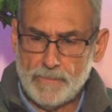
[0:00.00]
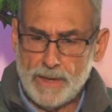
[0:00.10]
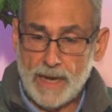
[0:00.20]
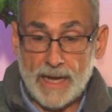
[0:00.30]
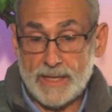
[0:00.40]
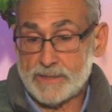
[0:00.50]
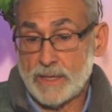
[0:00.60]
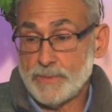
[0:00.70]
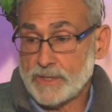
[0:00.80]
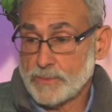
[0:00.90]
I guess
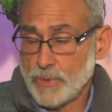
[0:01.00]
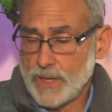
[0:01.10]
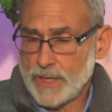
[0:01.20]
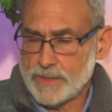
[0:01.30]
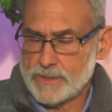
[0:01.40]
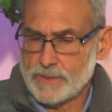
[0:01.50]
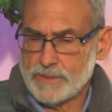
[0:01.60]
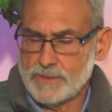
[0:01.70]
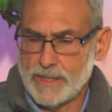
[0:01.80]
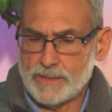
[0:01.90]
I'm not surprised
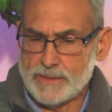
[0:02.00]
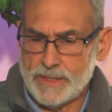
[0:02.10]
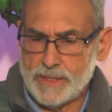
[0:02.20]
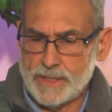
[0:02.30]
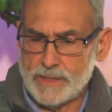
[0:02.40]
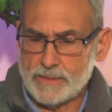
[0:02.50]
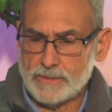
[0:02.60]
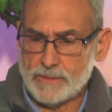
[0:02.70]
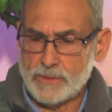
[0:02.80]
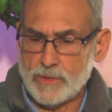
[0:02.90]
that the
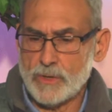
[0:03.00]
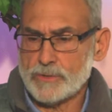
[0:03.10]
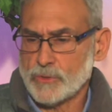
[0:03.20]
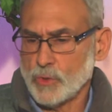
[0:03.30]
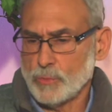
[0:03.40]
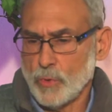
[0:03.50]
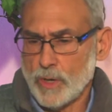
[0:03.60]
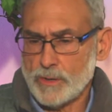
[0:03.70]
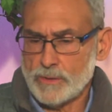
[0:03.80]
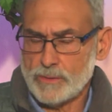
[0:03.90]
current school
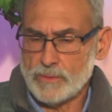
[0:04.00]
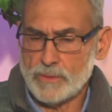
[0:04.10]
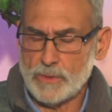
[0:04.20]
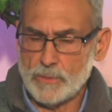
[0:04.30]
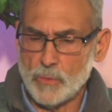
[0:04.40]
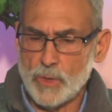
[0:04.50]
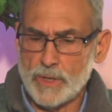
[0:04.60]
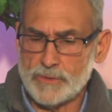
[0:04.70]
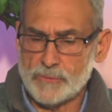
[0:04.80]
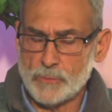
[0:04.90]
board
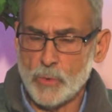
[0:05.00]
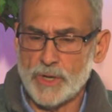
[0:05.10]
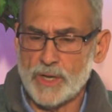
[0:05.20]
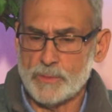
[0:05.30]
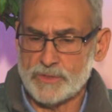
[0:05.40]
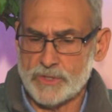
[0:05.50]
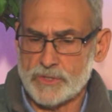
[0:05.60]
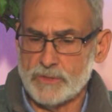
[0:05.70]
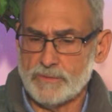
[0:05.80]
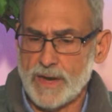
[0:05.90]
was put in a
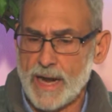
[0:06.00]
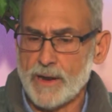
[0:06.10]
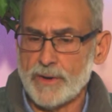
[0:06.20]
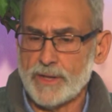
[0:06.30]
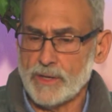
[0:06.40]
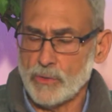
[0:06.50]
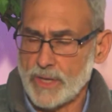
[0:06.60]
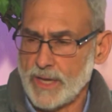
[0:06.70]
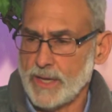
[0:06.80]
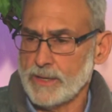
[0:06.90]
position of hiring and
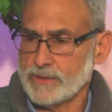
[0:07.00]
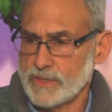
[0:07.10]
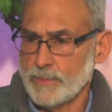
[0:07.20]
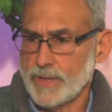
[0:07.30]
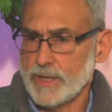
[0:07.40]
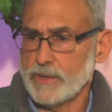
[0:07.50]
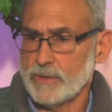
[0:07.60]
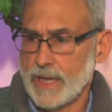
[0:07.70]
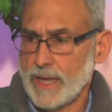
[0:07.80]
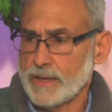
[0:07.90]
okaying somebody who
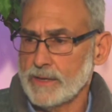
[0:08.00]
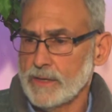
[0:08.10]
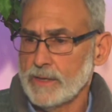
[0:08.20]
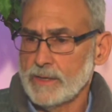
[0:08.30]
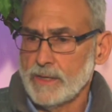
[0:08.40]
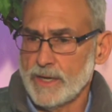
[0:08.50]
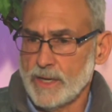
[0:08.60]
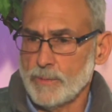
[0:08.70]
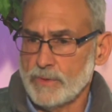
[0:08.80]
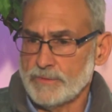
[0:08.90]
had a
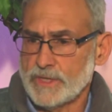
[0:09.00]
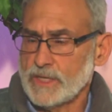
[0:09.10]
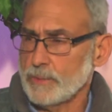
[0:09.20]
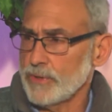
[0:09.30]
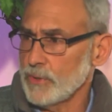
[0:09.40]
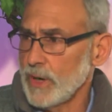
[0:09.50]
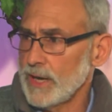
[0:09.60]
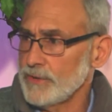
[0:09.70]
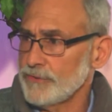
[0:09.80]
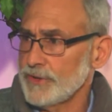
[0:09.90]
number of
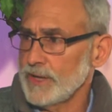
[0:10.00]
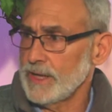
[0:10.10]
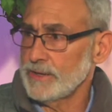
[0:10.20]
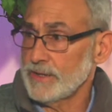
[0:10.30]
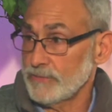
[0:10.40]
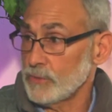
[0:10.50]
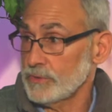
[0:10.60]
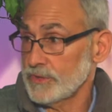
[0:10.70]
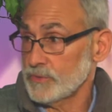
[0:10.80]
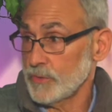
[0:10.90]
DWIs and
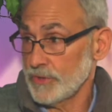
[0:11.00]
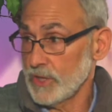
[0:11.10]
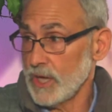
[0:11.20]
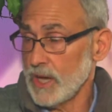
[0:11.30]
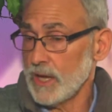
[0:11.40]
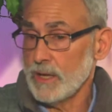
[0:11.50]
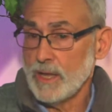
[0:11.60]
difficulties with the law